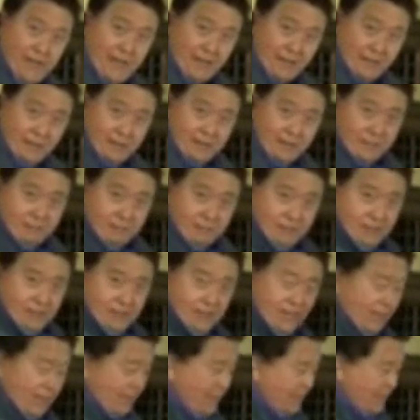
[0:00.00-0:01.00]
values. And
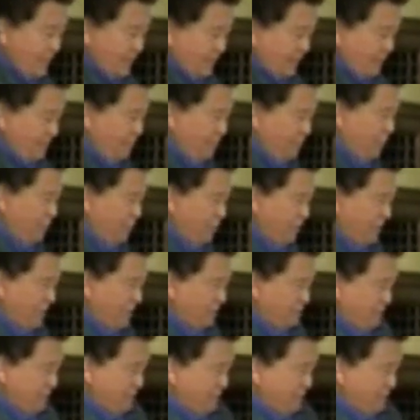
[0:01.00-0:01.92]
what the employee,